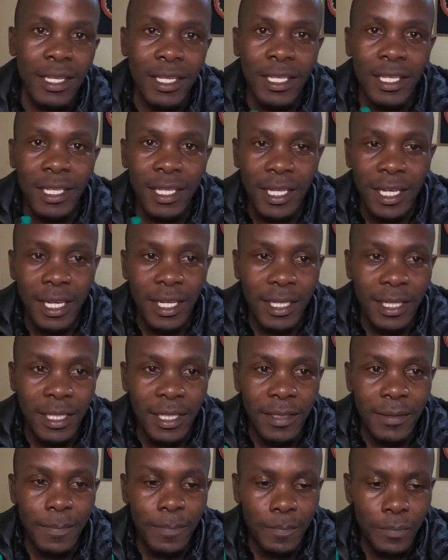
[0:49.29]
he
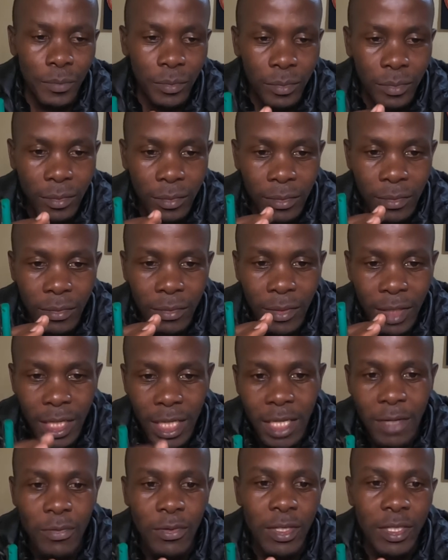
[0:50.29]
can,
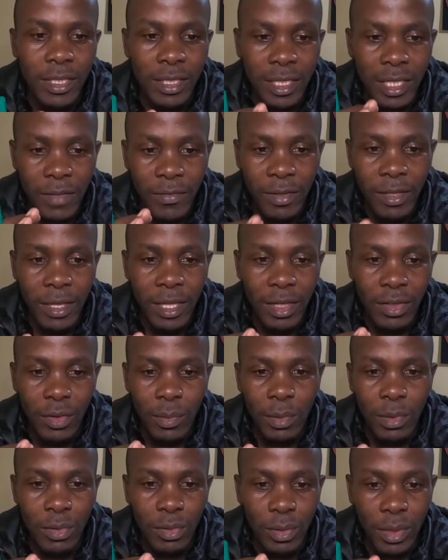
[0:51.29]
if he's given that
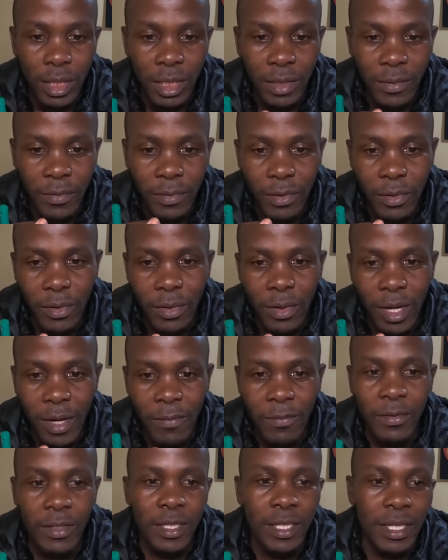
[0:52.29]
opportunity for
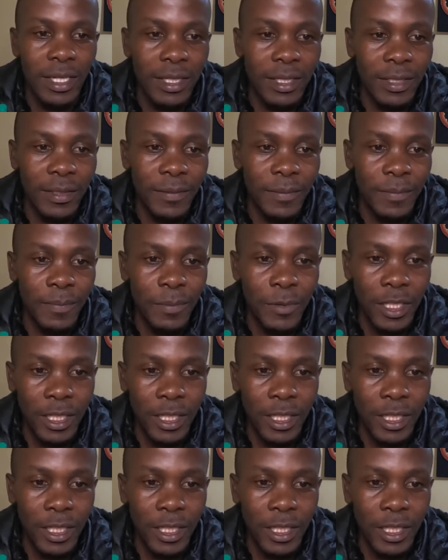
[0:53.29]
African